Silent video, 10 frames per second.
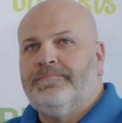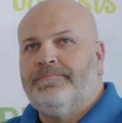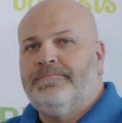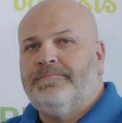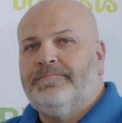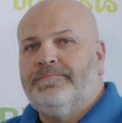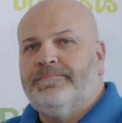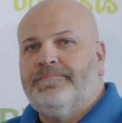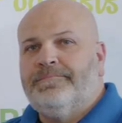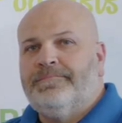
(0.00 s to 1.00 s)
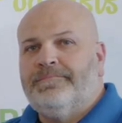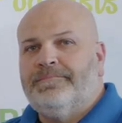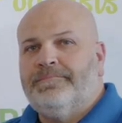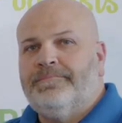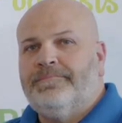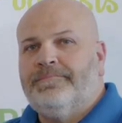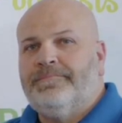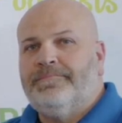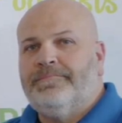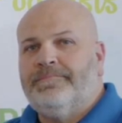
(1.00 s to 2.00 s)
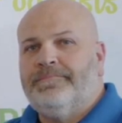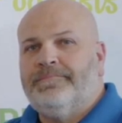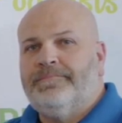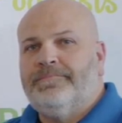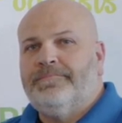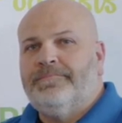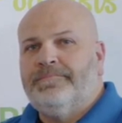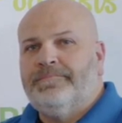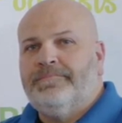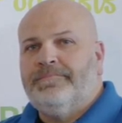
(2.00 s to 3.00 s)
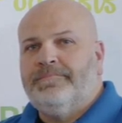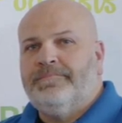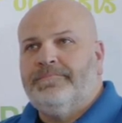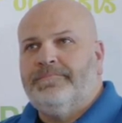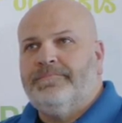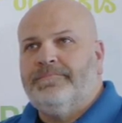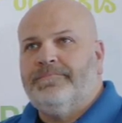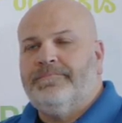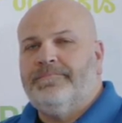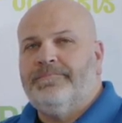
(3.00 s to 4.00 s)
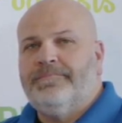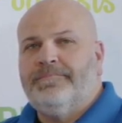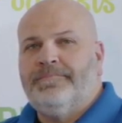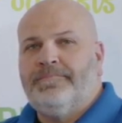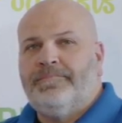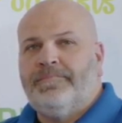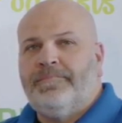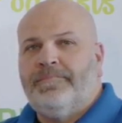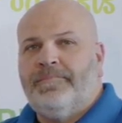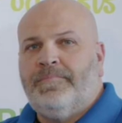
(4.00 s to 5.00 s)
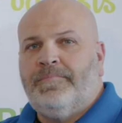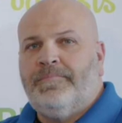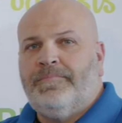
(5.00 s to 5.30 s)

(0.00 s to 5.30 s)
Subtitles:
The person shown says nothing.